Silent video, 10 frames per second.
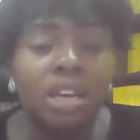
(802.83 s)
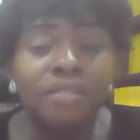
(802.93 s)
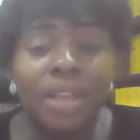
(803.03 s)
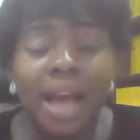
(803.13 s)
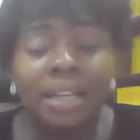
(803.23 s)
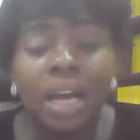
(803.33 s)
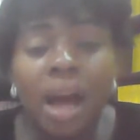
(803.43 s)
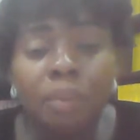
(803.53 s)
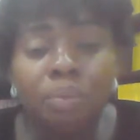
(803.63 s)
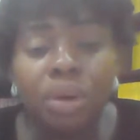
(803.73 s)
If they had
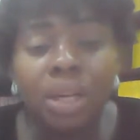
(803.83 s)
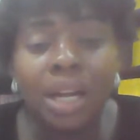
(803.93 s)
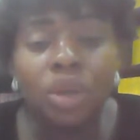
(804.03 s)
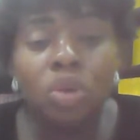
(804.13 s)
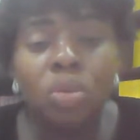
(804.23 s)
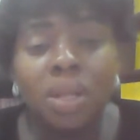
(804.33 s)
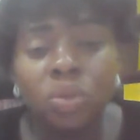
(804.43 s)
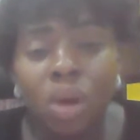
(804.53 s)
come in their documents,